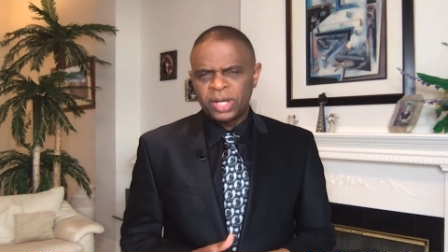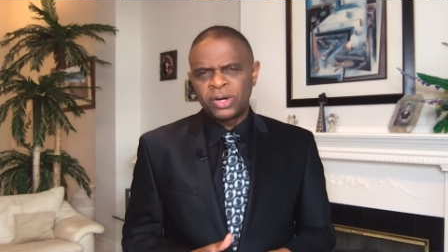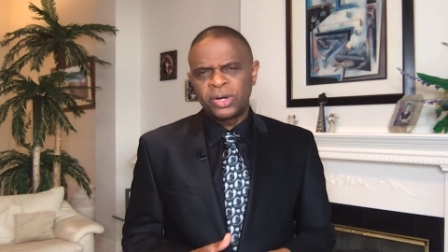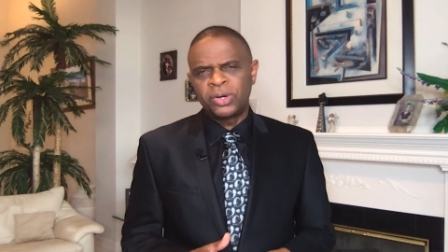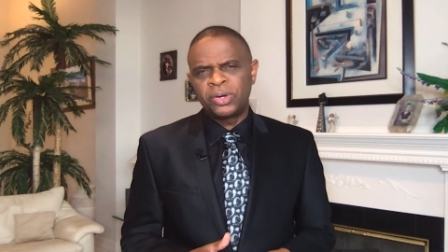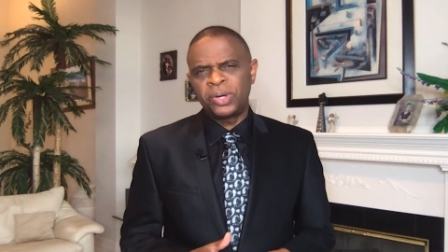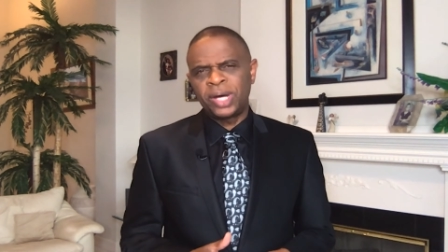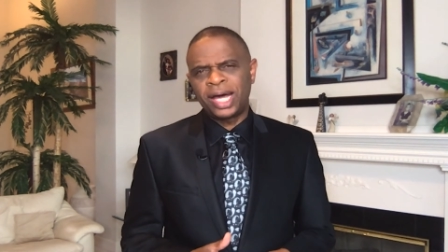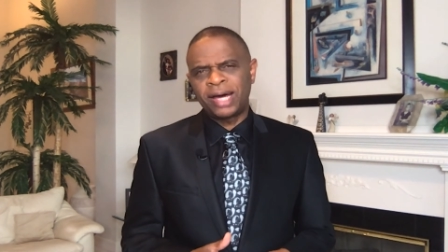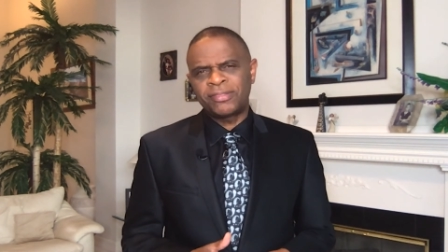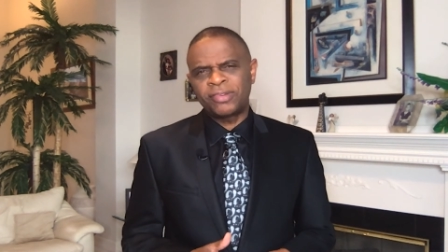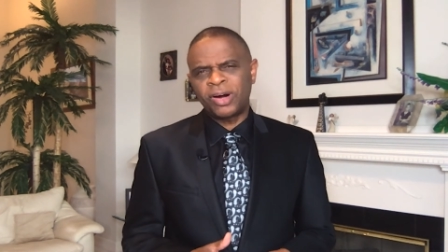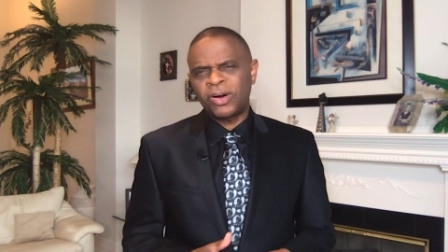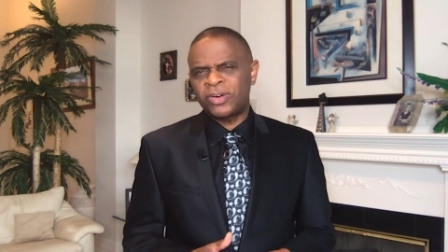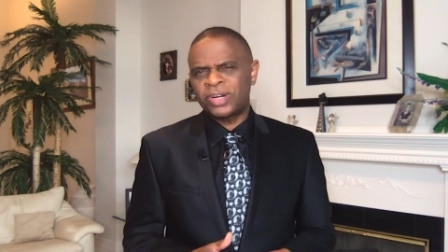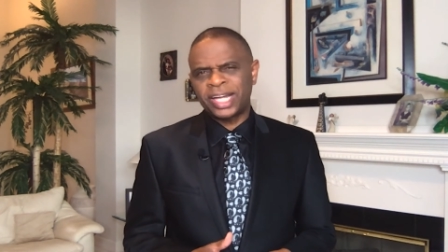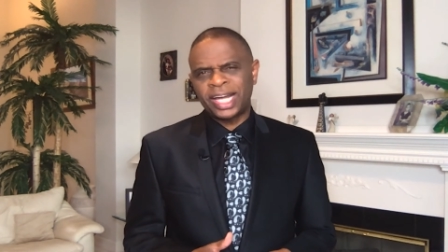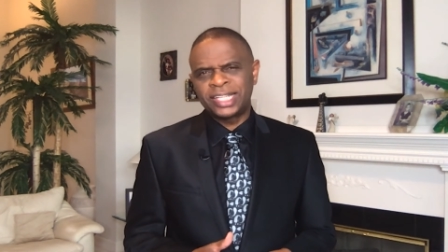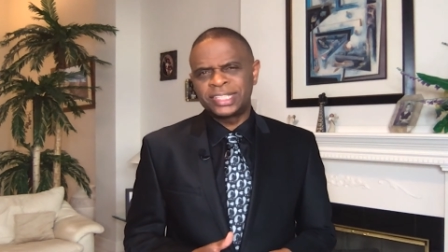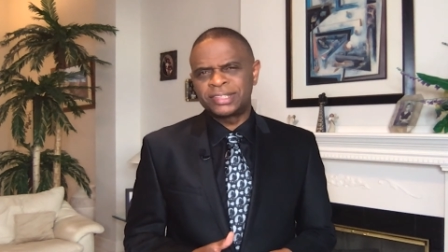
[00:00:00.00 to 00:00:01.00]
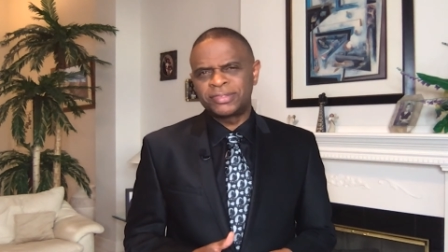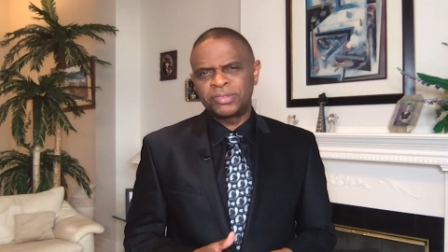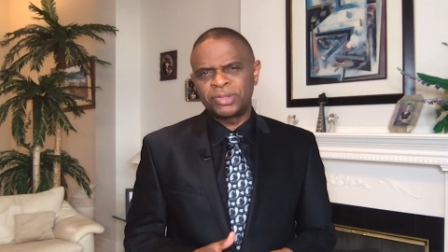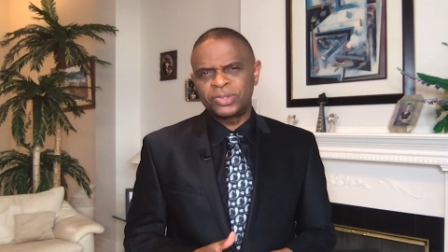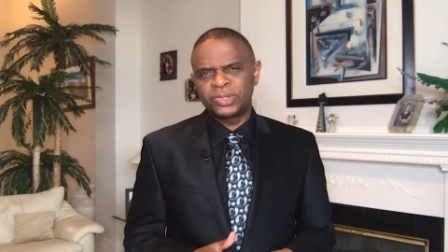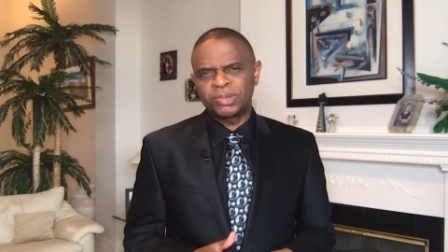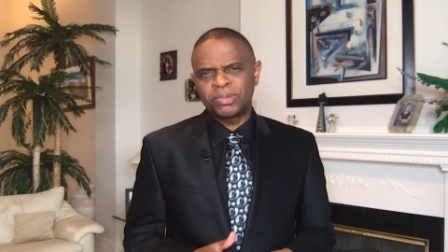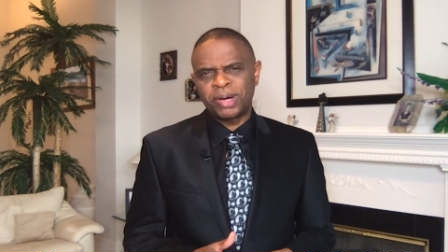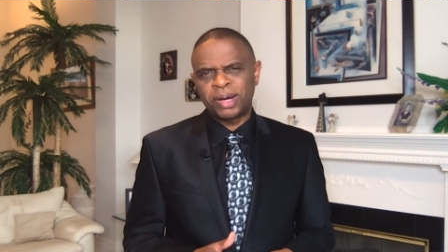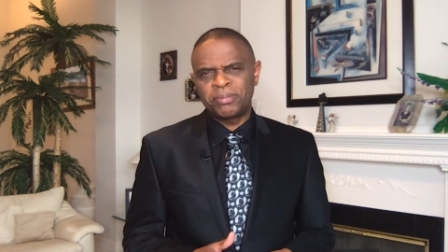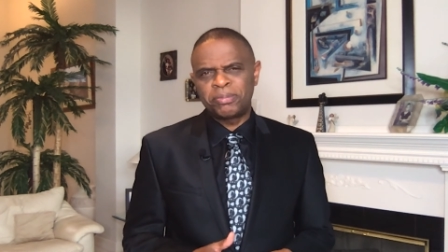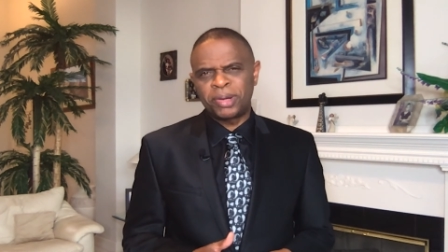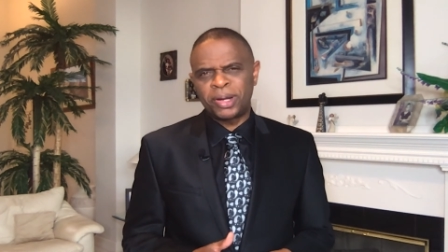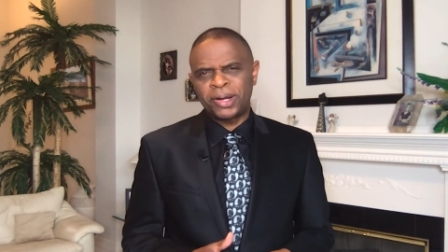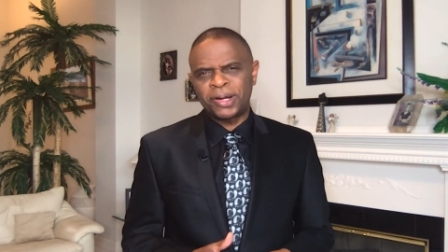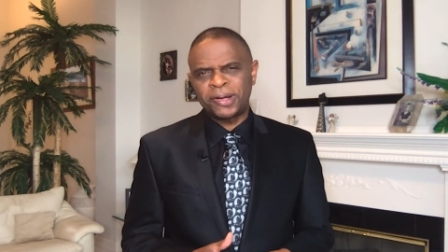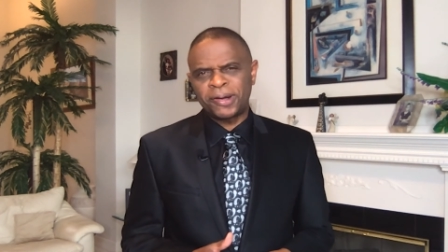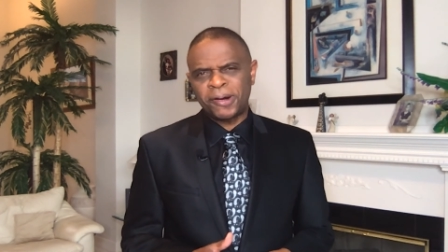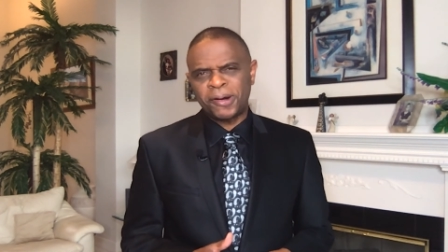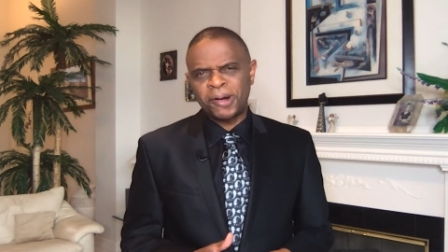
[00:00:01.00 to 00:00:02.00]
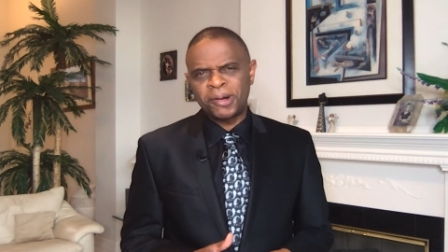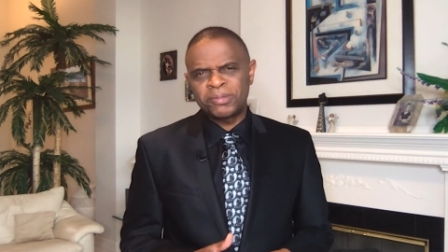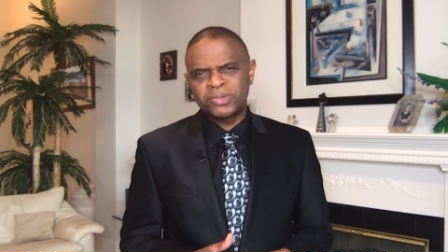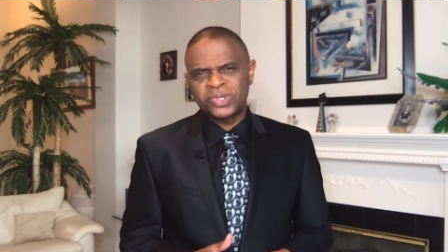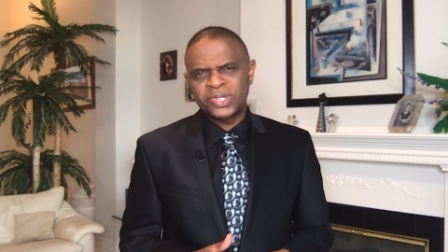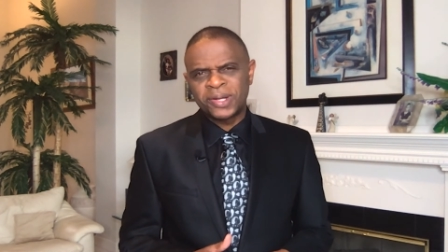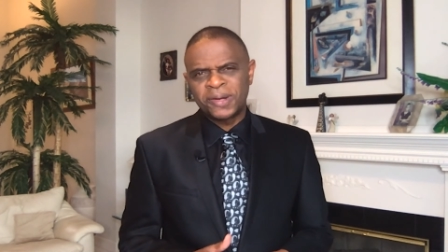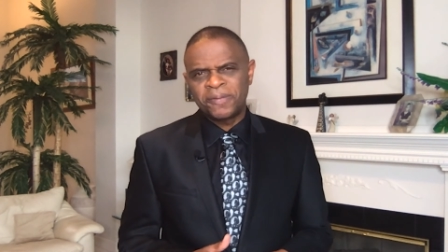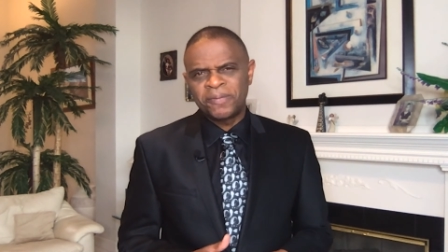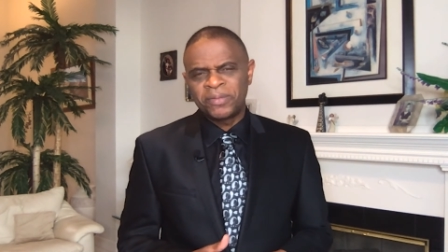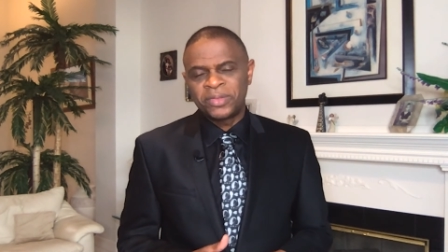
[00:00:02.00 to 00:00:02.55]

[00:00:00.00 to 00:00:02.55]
who have all kinds of views about bearing arms.